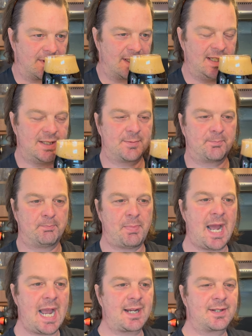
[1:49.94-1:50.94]
It's
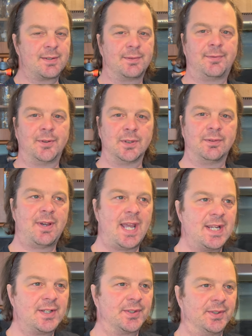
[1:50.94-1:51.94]
packed full of
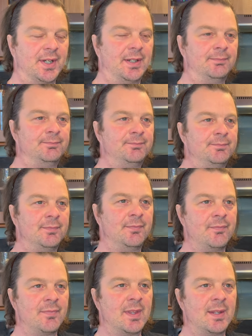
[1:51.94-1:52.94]
hazelnut.
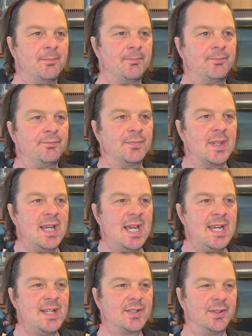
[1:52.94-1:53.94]

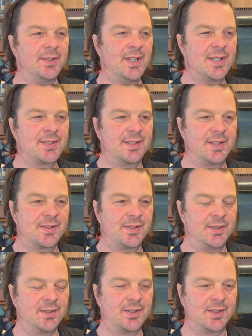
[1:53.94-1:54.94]
Hazelnut and a
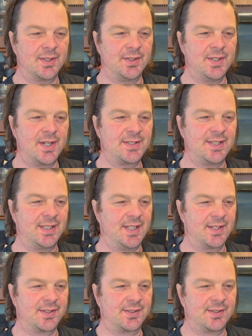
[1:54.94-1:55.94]
certain kind of
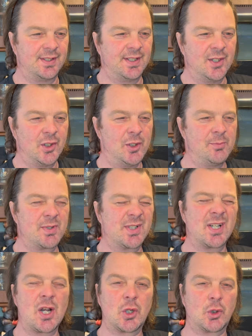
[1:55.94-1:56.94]
nuttiness. Almost
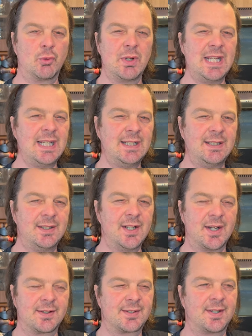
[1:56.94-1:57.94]
like a green
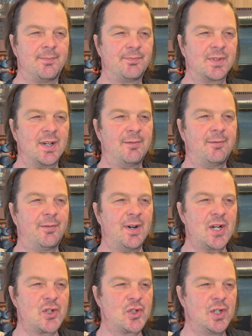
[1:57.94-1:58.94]
nut. A
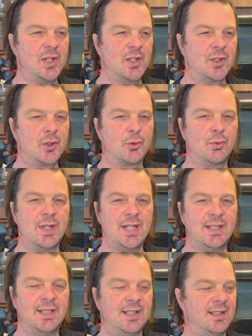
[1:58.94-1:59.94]
fresh
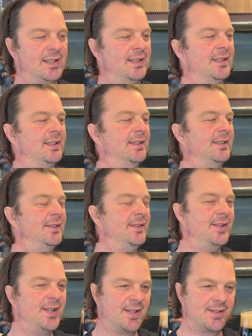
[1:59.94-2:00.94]
green
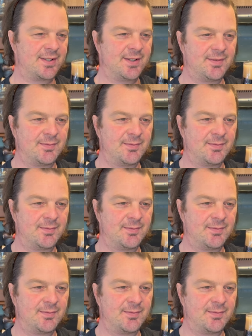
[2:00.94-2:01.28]
nut.